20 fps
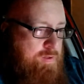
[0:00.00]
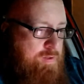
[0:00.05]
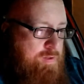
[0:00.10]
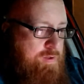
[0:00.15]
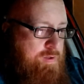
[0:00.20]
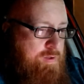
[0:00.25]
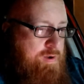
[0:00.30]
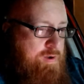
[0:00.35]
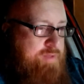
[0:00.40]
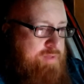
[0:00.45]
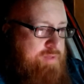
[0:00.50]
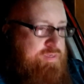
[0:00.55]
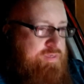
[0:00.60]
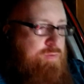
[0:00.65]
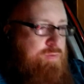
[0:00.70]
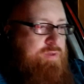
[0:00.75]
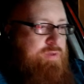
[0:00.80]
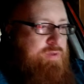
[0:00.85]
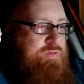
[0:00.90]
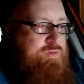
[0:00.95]
Let's see,
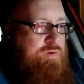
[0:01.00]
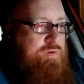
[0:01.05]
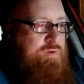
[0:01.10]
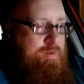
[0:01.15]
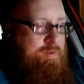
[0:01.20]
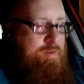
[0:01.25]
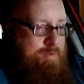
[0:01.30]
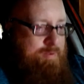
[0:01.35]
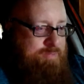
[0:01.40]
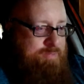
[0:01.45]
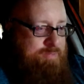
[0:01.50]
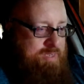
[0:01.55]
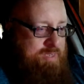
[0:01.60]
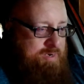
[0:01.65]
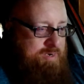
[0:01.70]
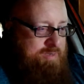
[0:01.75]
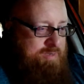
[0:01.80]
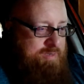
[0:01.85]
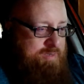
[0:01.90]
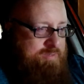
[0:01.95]
what is Grubhub
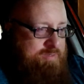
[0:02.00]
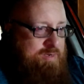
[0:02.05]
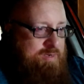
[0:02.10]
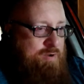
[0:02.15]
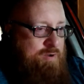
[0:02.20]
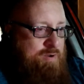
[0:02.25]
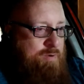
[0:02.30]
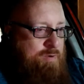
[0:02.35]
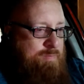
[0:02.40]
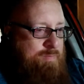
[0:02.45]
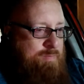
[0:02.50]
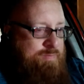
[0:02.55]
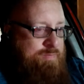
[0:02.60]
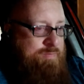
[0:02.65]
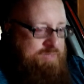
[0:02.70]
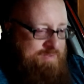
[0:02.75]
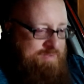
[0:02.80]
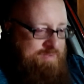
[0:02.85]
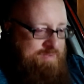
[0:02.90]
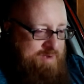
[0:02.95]
sending us? No,
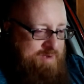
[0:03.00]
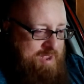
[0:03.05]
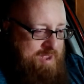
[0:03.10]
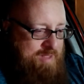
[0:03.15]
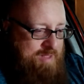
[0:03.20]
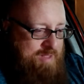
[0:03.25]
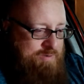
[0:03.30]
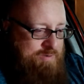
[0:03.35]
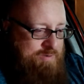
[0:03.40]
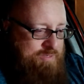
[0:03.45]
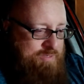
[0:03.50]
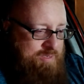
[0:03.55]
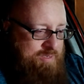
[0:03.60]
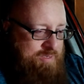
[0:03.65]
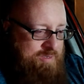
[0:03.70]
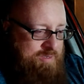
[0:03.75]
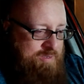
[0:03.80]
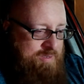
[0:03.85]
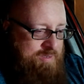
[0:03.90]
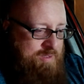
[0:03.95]
$7.
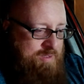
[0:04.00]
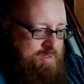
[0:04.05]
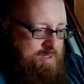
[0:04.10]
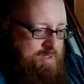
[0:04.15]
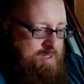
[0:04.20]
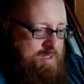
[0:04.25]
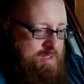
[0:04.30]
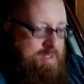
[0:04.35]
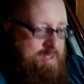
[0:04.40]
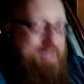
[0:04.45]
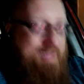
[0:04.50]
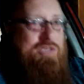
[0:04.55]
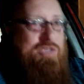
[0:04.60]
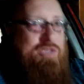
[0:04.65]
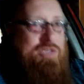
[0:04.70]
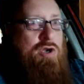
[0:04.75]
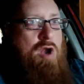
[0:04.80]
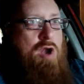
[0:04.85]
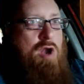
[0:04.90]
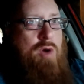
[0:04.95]
It's
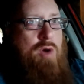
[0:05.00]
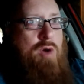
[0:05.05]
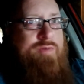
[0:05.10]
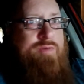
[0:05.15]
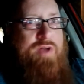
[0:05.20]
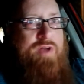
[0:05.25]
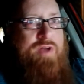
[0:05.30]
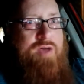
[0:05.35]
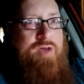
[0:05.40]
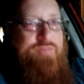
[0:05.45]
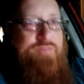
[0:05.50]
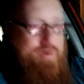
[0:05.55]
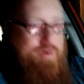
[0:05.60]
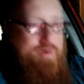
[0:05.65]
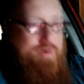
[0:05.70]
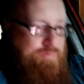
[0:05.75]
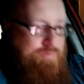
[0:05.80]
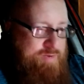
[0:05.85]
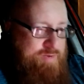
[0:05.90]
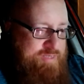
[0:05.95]
too low of an offer.
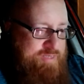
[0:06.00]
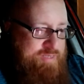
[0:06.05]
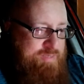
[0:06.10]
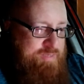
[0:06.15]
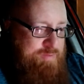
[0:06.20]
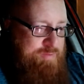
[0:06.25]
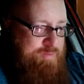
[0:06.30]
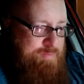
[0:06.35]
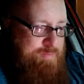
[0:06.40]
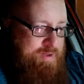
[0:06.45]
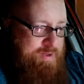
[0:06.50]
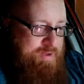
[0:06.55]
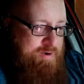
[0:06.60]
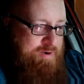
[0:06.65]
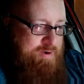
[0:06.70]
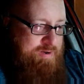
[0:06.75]
We need something better.